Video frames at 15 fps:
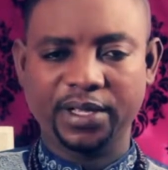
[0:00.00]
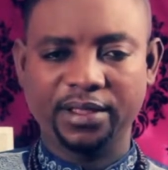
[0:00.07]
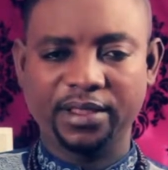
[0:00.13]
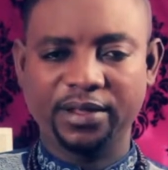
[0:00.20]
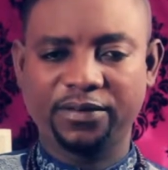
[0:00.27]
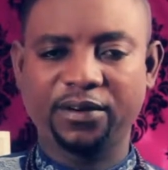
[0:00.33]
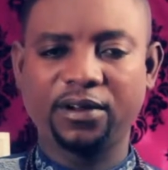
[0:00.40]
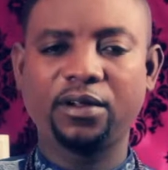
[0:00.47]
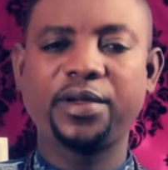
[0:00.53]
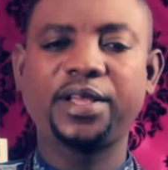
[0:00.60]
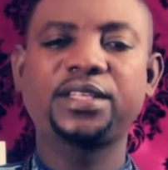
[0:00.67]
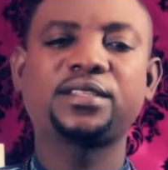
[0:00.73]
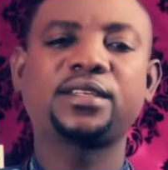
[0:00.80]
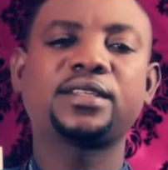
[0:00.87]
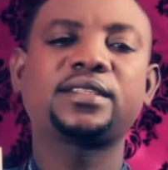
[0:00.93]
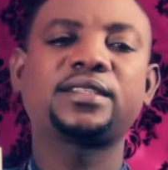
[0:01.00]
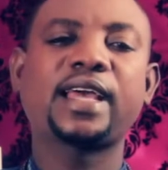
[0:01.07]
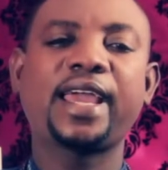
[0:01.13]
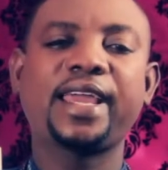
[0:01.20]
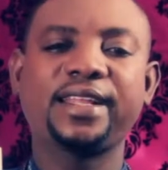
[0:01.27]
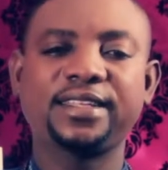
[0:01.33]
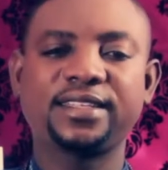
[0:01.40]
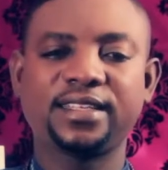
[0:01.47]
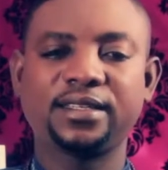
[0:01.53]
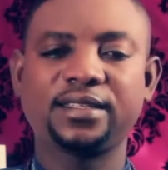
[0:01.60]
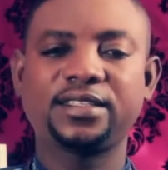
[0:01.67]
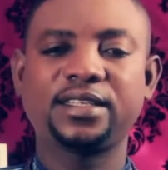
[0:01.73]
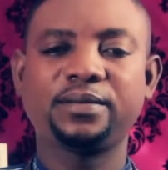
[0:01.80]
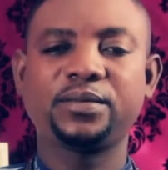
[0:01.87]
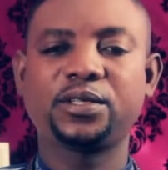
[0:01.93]
The following are signs and
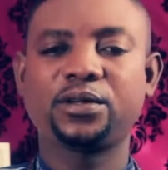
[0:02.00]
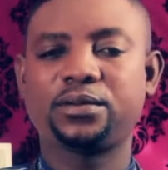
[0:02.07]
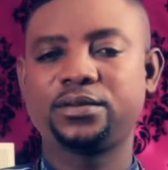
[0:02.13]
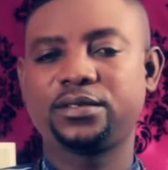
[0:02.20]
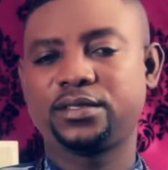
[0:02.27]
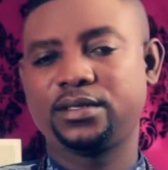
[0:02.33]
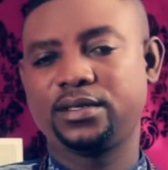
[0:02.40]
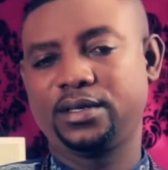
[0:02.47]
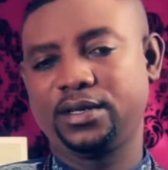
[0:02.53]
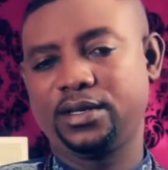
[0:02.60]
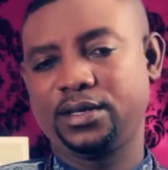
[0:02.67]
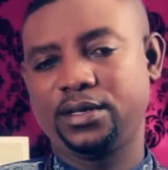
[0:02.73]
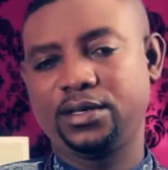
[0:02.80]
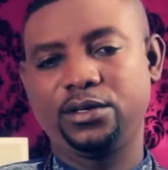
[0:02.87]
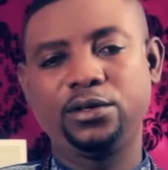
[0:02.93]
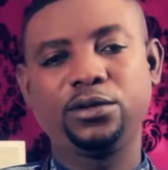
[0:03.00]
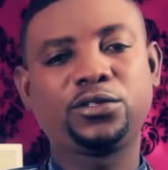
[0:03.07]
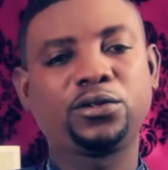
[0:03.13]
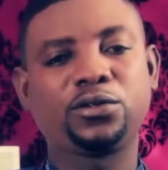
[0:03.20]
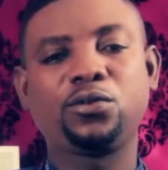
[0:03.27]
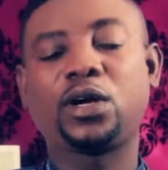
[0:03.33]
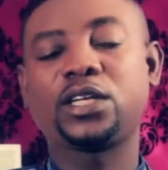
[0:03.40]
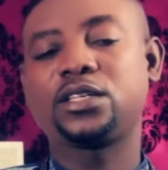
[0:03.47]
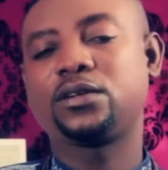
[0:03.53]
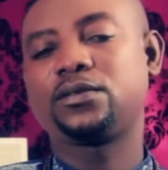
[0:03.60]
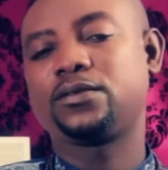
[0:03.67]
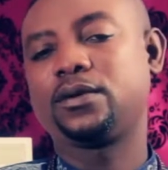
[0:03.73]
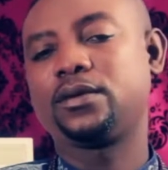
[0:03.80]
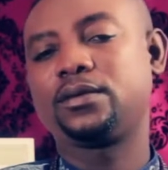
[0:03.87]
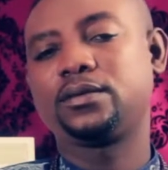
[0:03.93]
symptoms you should watch out
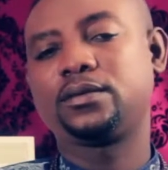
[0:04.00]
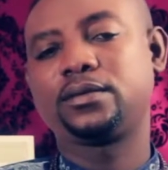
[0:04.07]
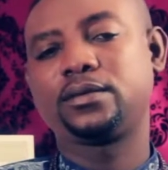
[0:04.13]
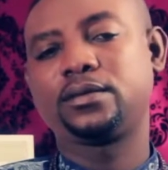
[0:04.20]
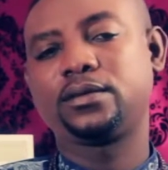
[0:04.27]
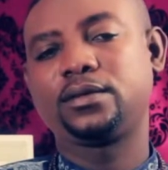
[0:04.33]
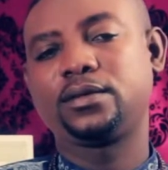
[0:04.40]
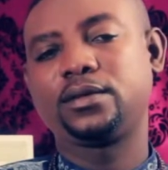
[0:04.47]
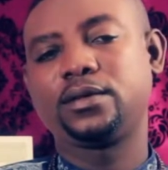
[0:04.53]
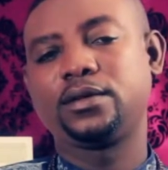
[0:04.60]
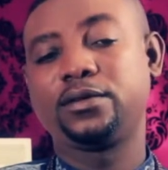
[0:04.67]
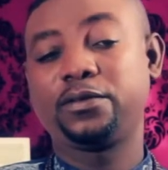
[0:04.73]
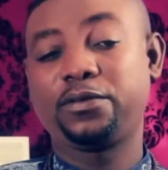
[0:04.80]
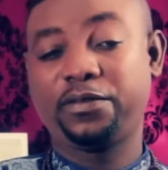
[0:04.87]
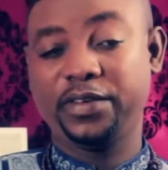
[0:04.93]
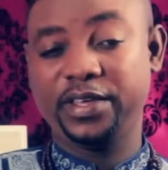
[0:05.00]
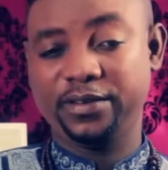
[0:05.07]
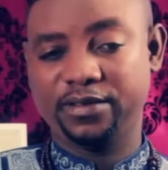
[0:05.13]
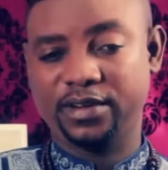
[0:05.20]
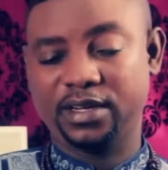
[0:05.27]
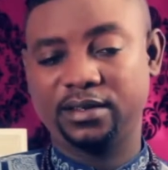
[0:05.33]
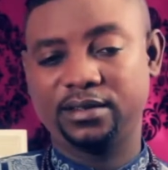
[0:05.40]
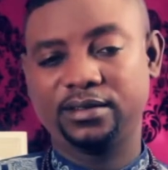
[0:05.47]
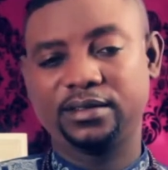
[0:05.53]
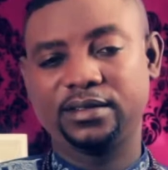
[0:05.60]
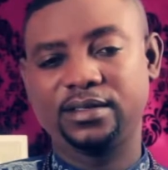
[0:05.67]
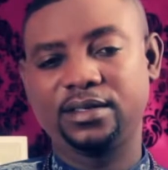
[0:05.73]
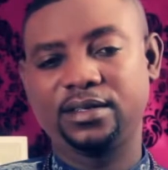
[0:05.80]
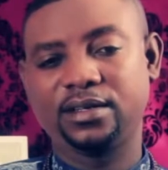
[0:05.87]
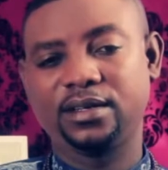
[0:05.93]
for. Fever,
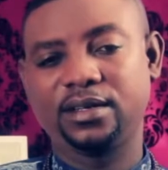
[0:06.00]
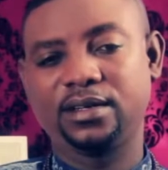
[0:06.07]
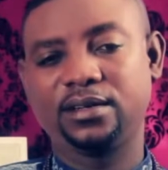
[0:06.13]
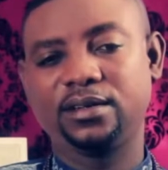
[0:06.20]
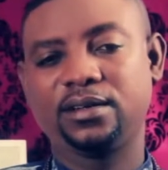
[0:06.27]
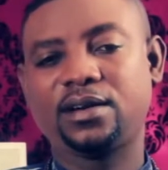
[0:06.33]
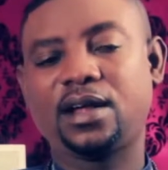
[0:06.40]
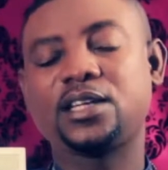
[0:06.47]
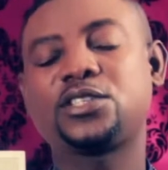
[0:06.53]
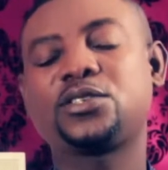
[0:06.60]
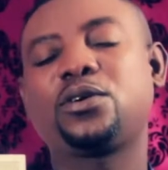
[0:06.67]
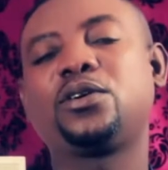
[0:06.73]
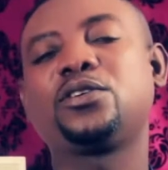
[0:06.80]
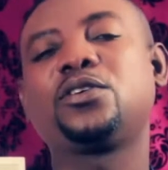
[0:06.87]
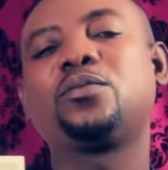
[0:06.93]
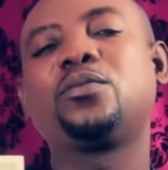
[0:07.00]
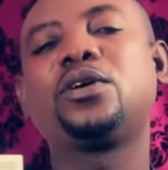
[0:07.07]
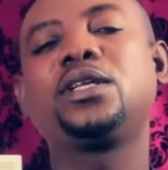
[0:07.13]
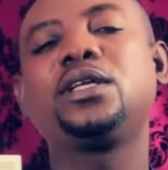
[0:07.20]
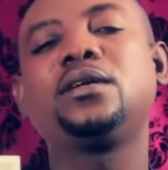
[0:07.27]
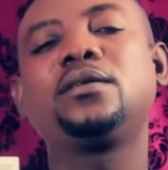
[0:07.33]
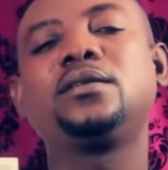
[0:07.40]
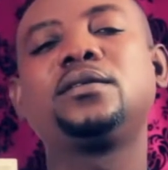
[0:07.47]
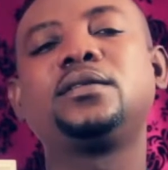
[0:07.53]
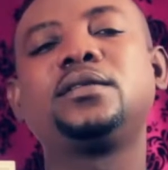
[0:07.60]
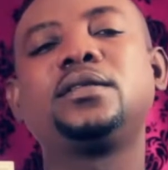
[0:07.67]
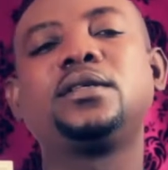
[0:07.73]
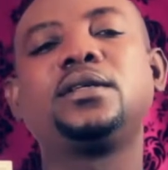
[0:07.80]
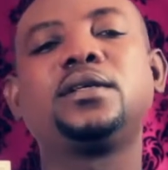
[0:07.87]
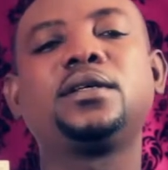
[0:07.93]
rash on your body,
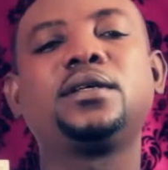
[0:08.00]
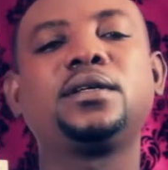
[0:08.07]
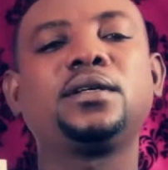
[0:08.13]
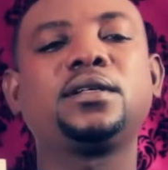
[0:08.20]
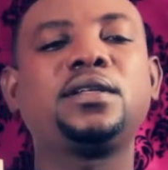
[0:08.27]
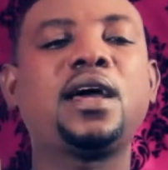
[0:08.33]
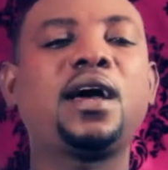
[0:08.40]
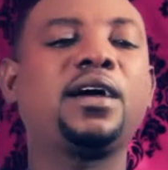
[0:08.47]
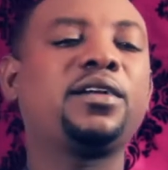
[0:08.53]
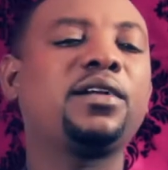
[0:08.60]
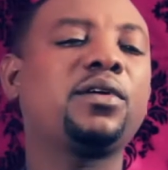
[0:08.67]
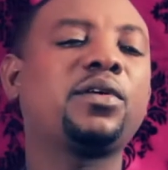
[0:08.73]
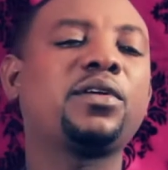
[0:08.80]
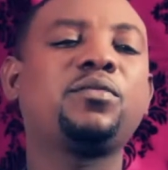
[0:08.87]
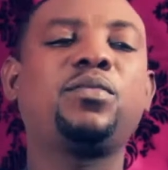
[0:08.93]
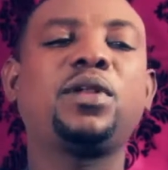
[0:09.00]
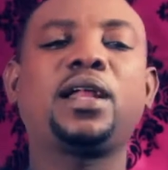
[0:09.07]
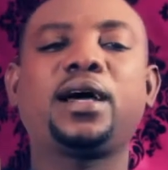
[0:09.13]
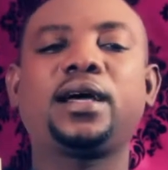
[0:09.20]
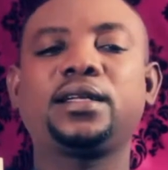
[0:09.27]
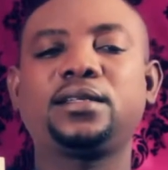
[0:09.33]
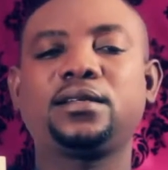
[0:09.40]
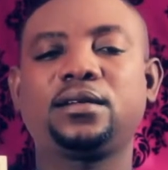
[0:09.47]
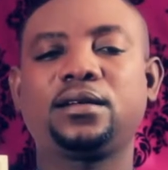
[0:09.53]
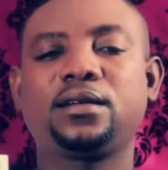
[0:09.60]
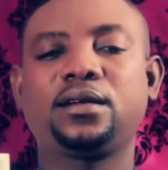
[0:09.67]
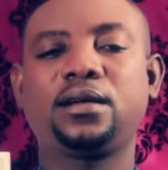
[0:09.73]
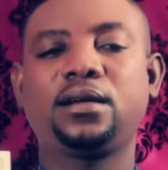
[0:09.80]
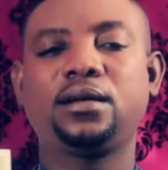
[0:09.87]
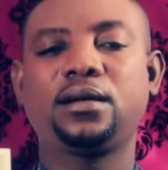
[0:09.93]
diarrhea with blood,
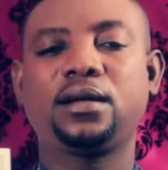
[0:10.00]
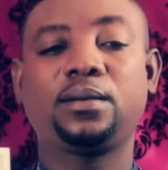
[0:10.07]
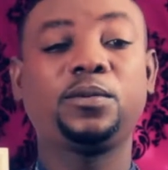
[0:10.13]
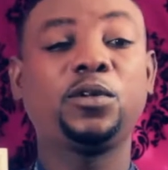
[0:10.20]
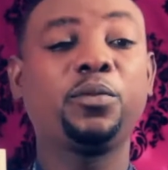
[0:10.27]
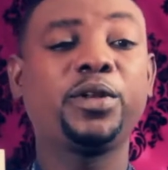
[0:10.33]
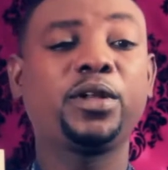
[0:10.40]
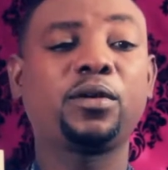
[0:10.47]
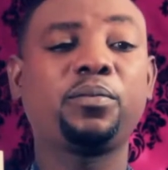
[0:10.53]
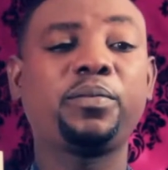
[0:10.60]
abdominal